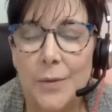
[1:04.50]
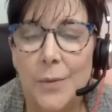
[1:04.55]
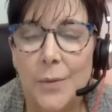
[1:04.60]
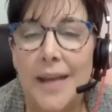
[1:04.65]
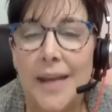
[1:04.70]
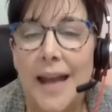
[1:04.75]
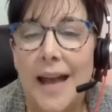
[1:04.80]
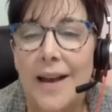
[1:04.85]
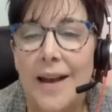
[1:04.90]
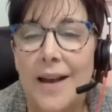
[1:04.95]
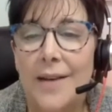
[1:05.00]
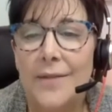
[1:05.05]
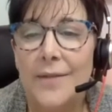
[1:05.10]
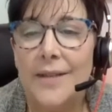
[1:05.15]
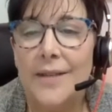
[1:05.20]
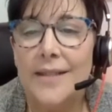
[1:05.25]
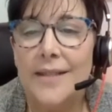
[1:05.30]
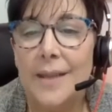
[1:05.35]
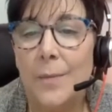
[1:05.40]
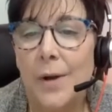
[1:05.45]
we have
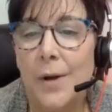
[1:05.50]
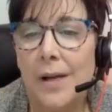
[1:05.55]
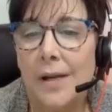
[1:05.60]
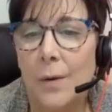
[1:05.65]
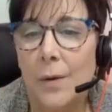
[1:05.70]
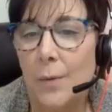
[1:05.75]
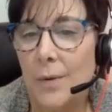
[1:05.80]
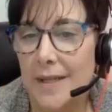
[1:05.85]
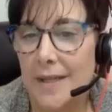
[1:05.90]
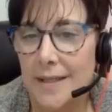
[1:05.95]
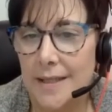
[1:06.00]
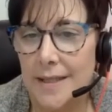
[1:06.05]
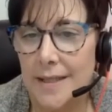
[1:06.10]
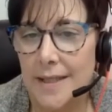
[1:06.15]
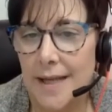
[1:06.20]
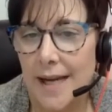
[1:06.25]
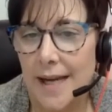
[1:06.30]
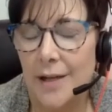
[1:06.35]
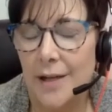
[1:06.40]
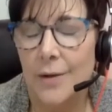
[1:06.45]
someone with us
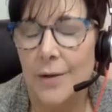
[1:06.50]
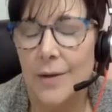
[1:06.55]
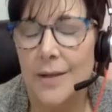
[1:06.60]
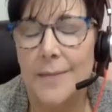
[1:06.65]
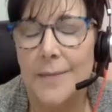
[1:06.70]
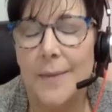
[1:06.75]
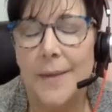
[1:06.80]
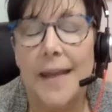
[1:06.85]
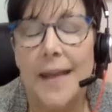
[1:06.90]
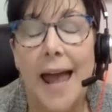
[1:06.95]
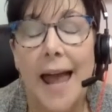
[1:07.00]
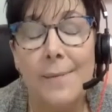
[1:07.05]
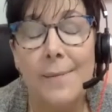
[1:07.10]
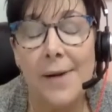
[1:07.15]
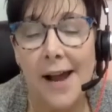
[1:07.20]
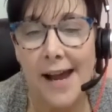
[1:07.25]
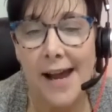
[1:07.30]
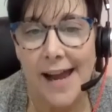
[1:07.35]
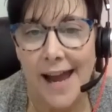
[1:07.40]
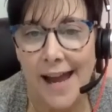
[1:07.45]
today who has been
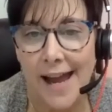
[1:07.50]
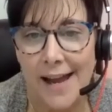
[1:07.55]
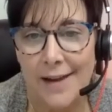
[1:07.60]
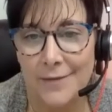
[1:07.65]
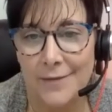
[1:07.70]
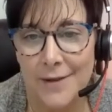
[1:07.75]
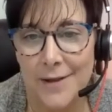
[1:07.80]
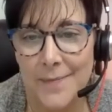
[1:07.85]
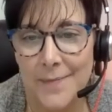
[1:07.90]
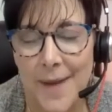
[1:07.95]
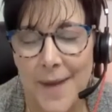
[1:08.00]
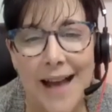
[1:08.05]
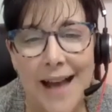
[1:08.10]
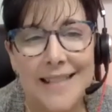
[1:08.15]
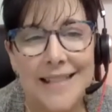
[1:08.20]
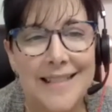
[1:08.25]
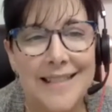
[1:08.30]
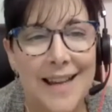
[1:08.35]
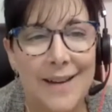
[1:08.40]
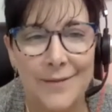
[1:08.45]
MIA for the
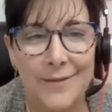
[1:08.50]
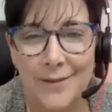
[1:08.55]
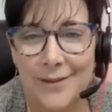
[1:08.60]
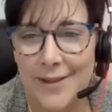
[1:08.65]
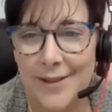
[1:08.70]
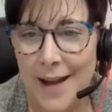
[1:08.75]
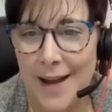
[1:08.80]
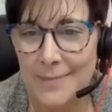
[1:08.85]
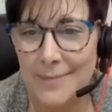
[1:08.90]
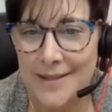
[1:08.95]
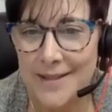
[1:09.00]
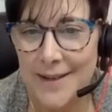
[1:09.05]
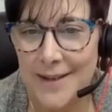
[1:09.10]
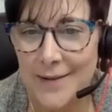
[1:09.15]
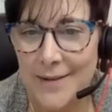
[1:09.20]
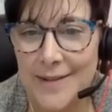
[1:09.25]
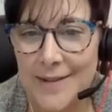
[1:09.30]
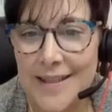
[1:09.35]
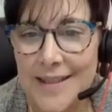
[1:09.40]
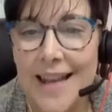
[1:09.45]
past several
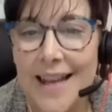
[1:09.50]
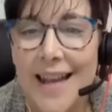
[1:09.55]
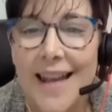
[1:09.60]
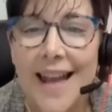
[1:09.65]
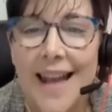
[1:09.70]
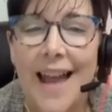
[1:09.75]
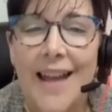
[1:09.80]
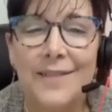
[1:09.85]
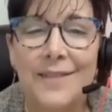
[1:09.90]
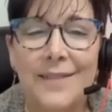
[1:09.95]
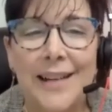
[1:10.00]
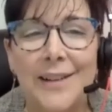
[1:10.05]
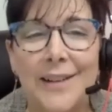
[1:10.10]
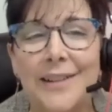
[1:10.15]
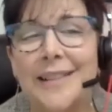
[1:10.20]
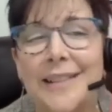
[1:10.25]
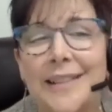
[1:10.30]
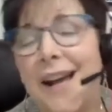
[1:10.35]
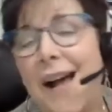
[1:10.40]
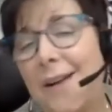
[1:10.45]
episodes, and we
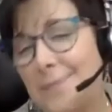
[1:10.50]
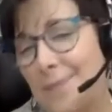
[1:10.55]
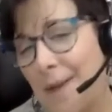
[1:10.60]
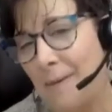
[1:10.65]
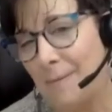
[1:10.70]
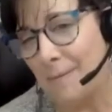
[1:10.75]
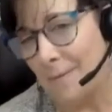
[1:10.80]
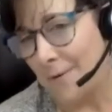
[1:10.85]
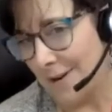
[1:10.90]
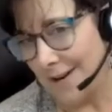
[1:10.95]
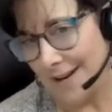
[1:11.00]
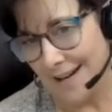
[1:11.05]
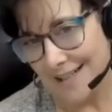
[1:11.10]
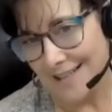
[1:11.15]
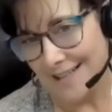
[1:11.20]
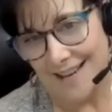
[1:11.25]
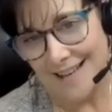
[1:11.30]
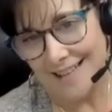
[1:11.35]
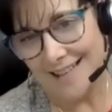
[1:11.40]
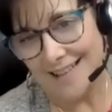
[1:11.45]
could not be more
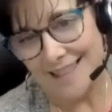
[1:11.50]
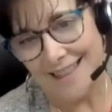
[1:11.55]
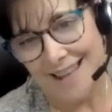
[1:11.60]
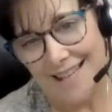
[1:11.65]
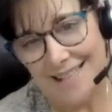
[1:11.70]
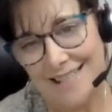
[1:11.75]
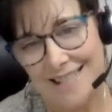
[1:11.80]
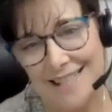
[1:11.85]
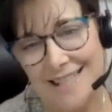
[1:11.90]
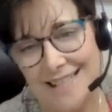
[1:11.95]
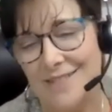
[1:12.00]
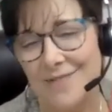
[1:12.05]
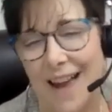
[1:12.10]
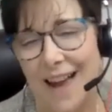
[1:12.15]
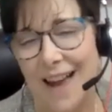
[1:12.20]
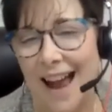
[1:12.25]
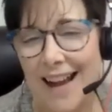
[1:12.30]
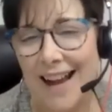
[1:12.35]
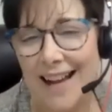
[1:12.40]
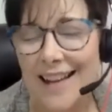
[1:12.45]
excited that she's
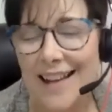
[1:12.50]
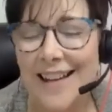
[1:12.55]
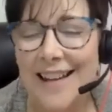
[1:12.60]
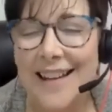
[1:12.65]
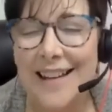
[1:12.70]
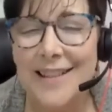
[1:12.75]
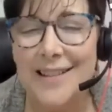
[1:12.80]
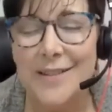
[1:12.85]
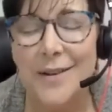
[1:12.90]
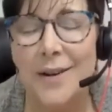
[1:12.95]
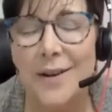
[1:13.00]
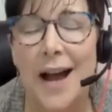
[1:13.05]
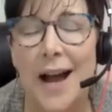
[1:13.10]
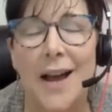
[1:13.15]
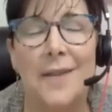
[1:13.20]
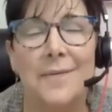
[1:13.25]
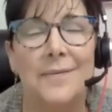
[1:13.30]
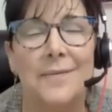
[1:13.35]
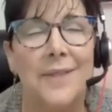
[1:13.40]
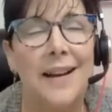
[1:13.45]
back. So I
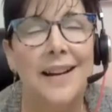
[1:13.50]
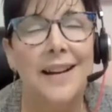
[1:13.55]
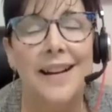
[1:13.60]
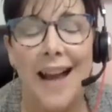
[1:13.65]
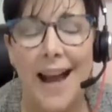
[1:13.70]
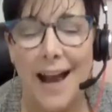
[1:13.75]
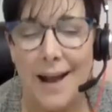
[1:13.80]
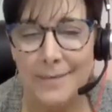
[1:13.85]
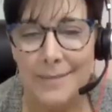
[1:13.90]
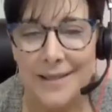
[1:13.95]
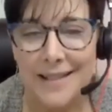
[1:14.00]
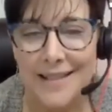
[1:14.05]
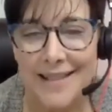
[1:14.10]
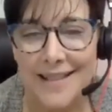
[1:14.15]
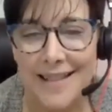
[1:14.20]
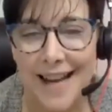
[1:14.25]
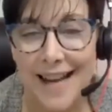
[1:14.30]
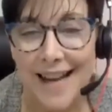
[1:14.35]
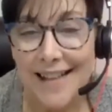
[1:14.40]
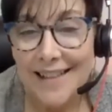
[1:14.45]
am very happy to
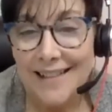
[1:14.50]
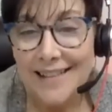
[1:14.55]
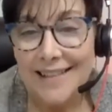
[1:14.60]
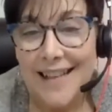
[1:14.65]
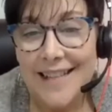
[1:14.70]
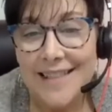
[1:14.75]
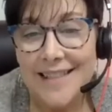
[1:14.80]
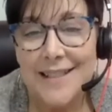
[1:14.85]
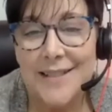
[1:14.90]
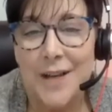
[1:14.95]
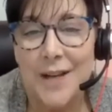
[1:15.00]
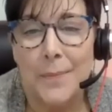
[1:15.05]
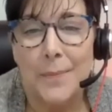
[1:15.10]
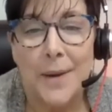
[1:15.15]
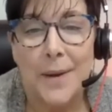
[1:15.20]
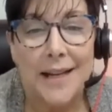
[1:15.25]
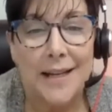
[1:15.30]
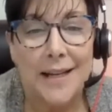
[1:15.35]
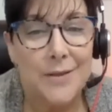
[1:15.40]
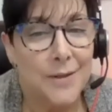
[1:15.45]
say, let's start
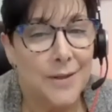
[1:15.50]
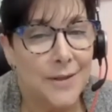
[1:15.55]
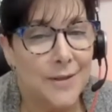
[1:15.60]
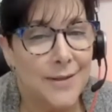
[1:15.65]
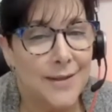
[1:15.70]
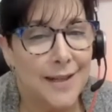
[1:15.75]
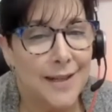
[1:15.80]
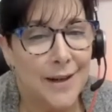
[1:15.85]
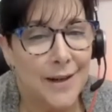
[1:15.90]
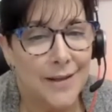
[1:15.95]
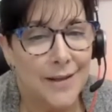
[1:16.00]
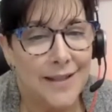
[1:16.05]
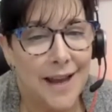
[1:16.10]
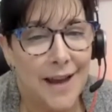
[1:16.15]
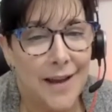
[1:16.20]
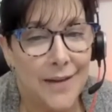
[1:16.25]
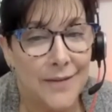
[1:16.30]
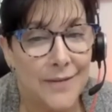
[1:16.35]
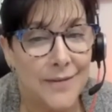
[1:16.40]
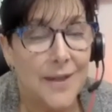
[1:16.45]
by introducing
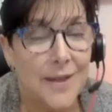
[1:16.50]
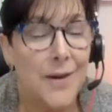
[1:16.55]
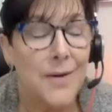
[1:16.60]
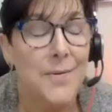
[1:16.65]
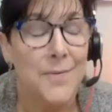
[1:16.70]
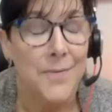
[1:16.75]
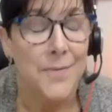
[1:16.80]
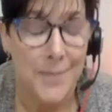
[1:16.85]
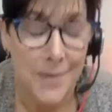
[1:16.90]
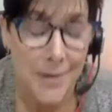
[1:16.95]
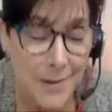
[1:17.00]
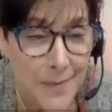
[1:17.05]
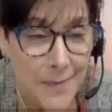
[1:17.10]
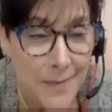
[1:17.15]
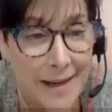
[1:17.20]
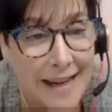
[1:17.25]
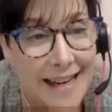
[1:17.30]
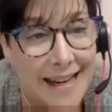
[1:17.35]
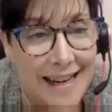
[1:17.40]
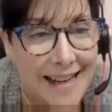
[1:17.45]
ourselves.
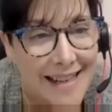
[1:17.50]
Ruby.